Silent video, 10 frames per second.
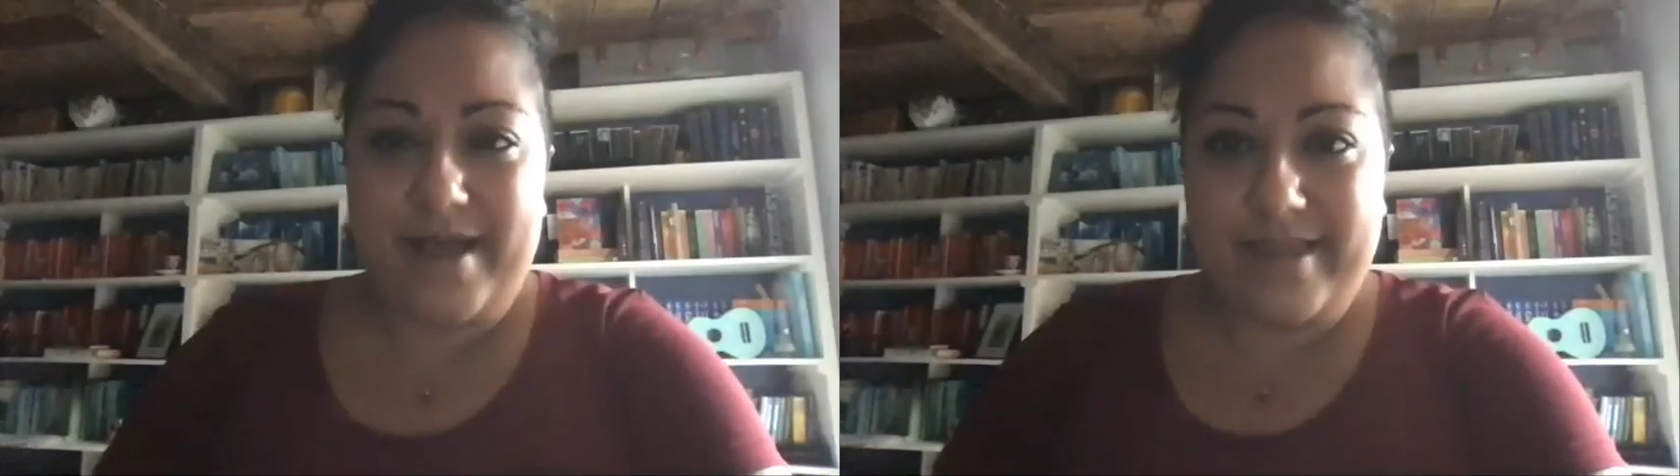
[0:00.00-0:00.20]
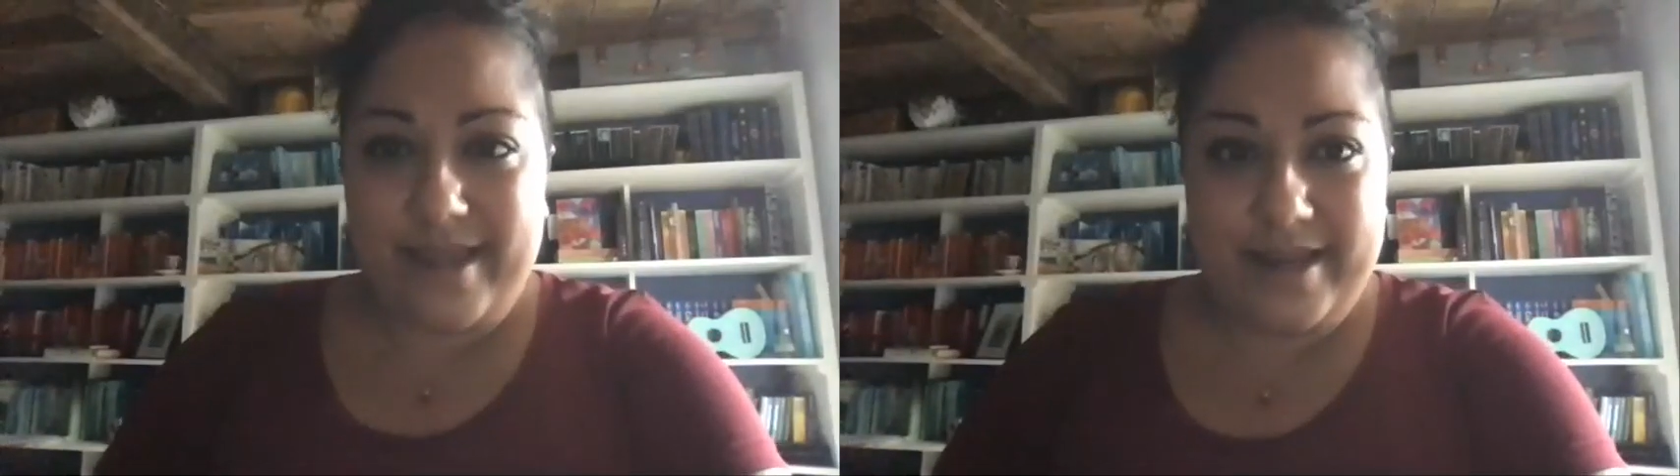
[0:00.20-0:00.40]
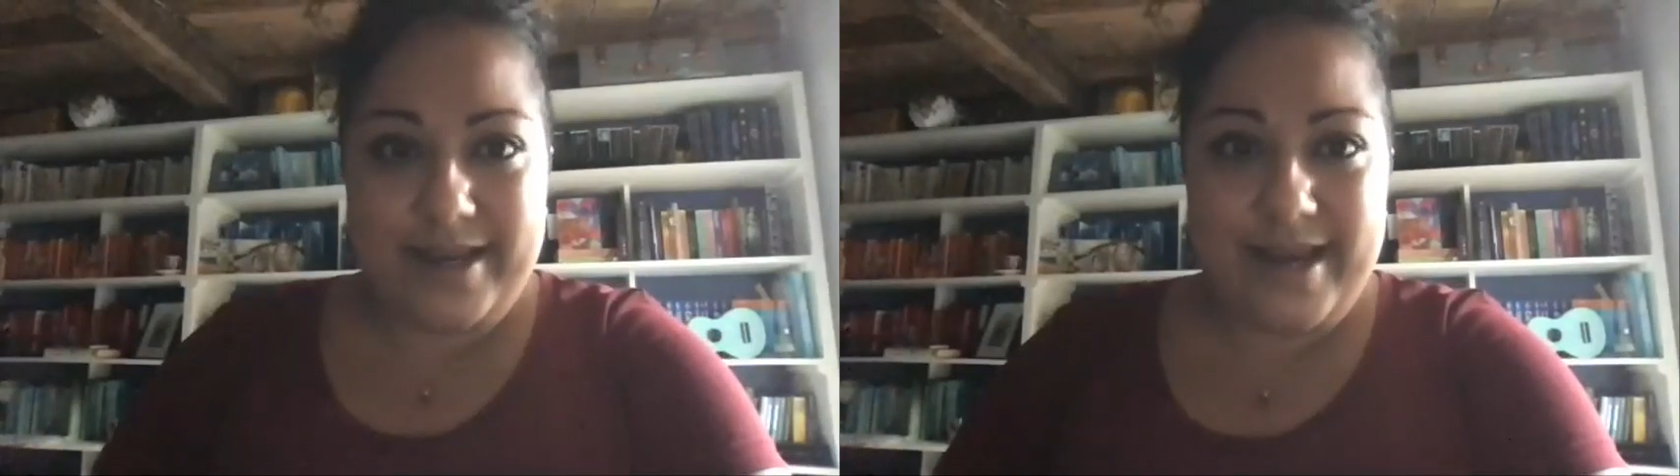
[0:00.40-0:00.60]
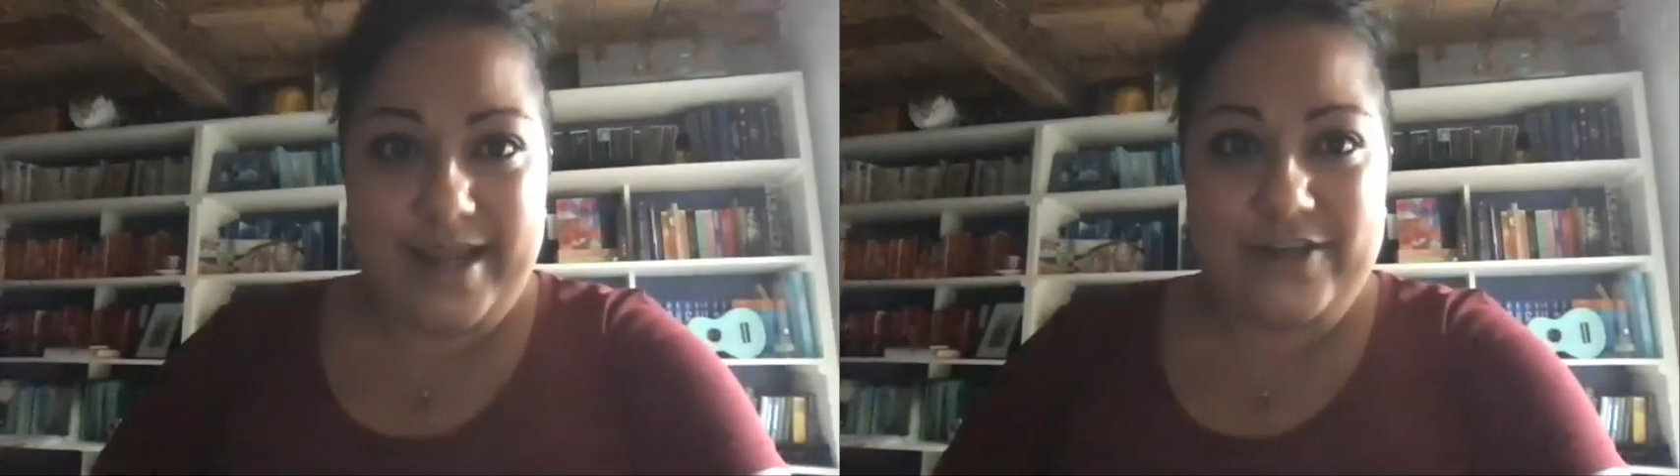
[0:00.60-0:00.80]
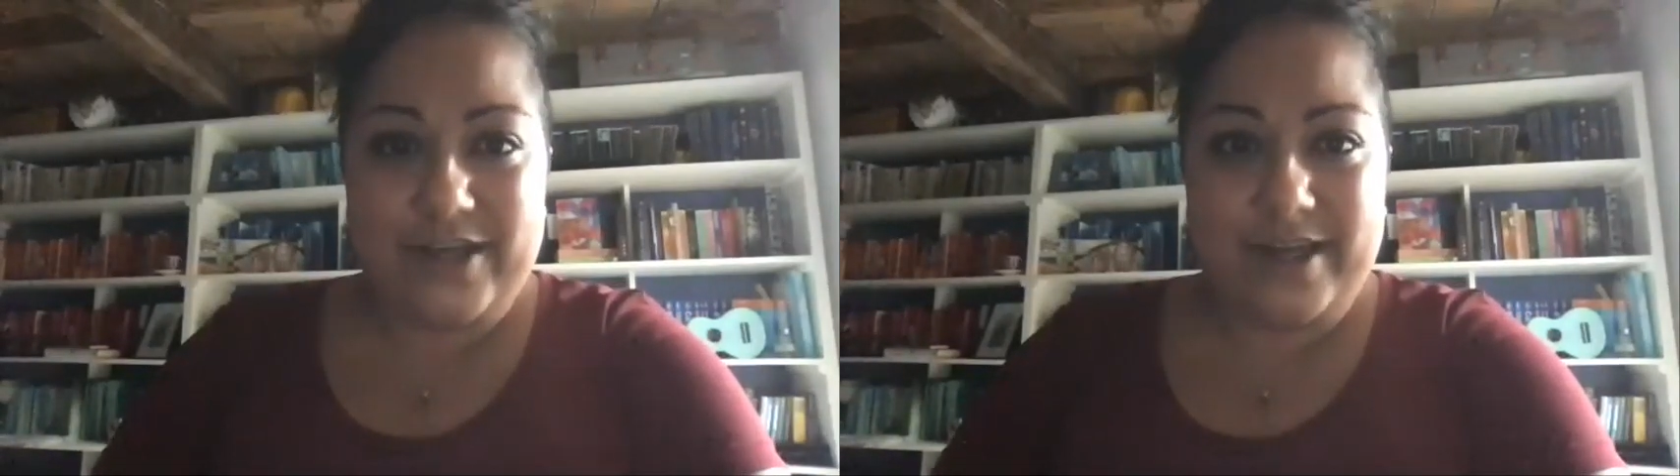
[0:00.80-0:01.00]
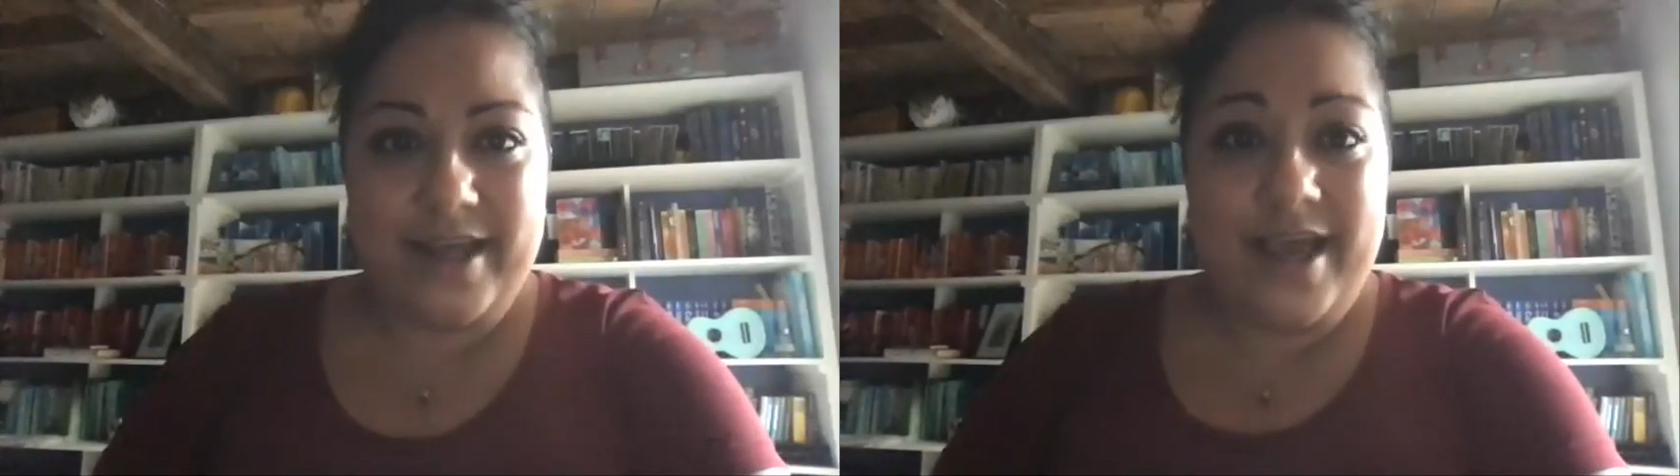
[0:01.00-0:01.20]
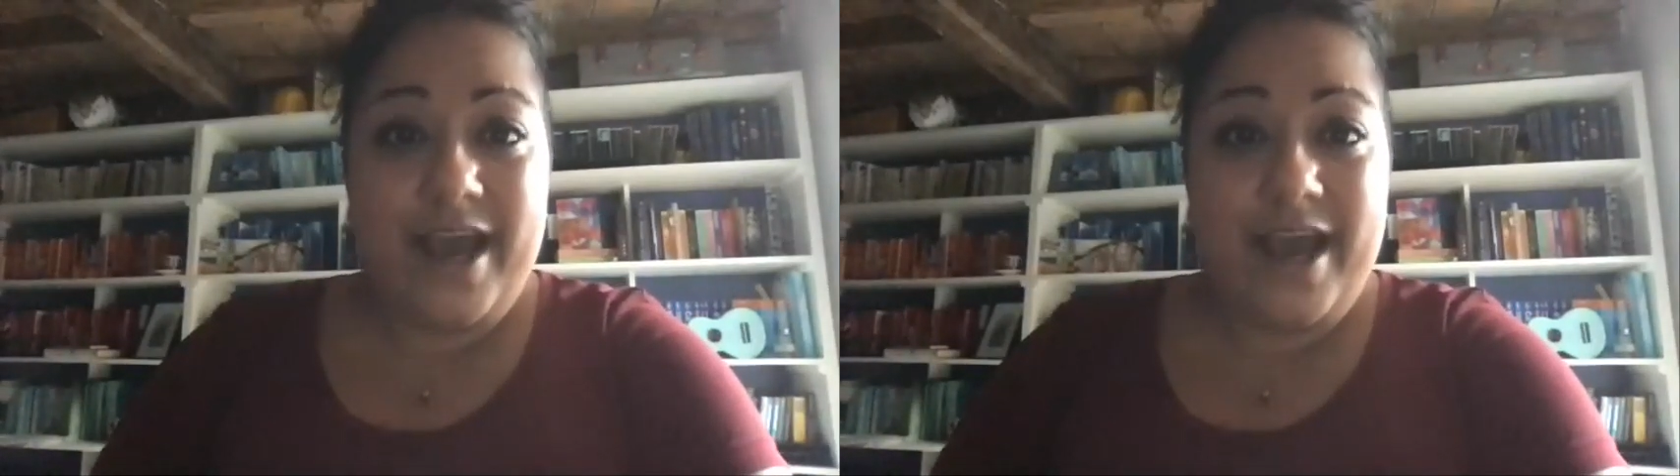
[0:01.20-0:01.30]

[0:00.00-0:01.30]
and the inclination,